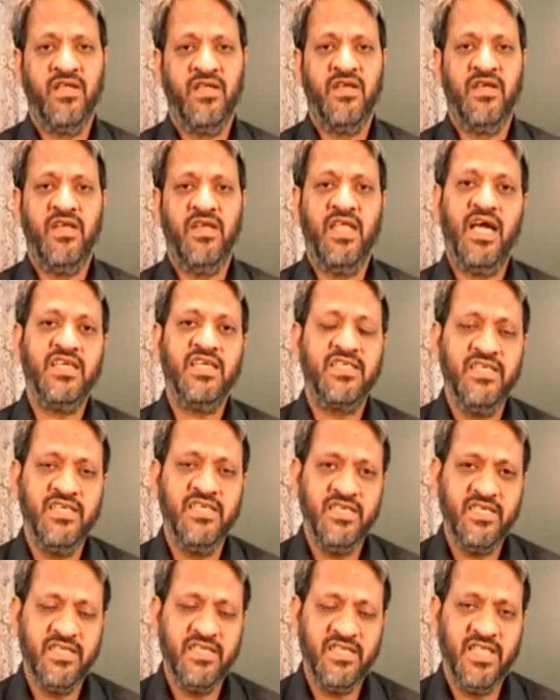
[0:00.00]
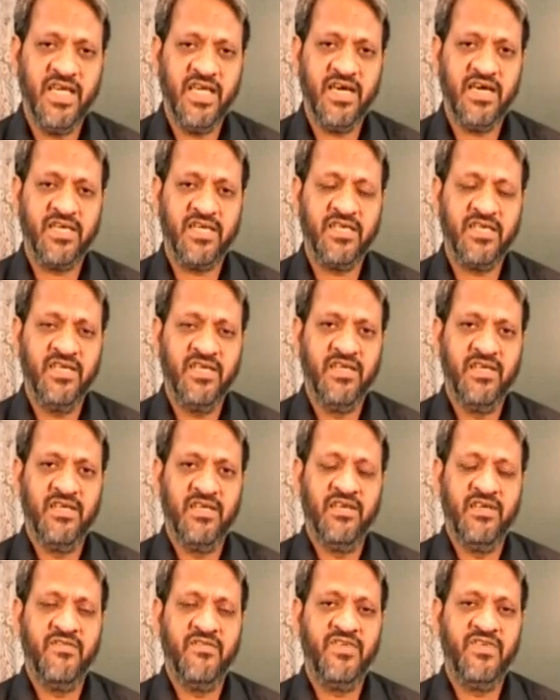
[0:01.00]
Largely, they are
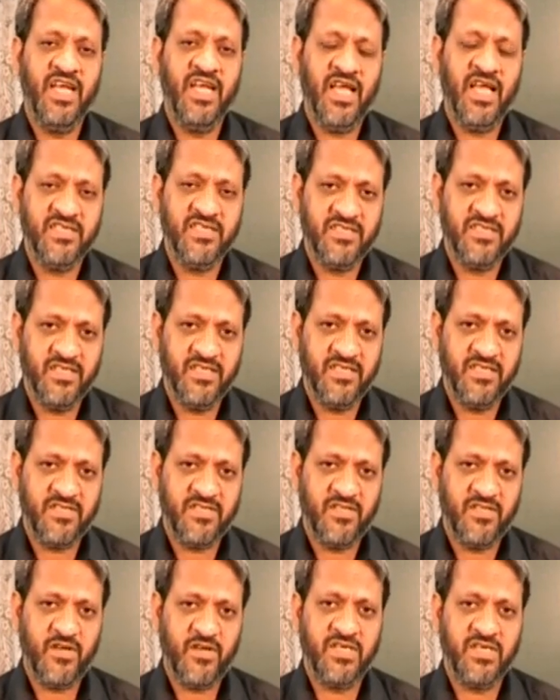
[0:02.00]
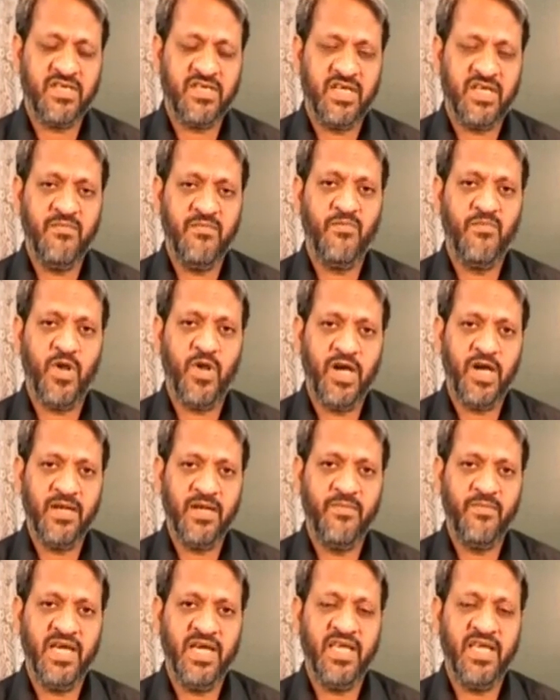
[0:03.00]
freelancers not
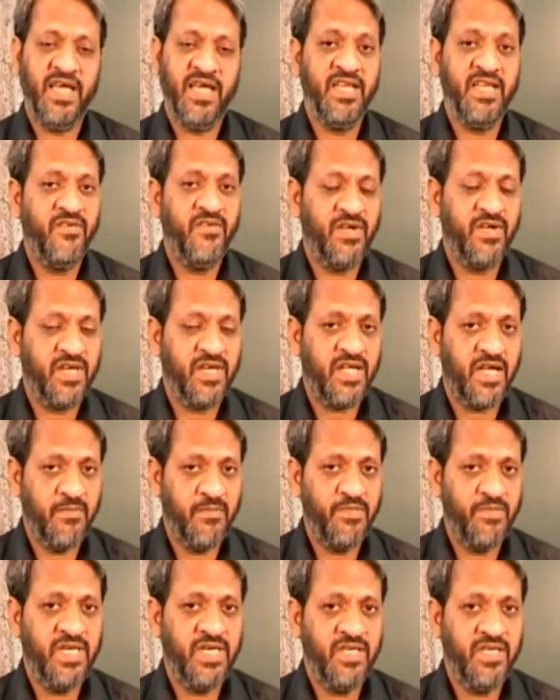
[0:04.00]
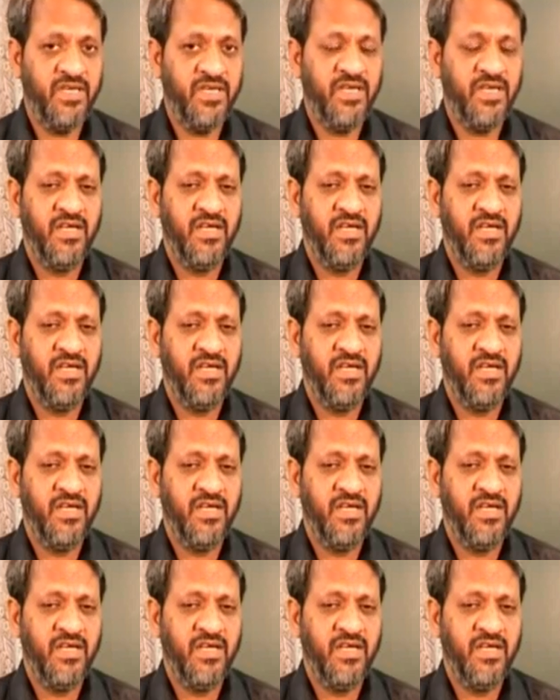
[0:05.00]
employed by any one company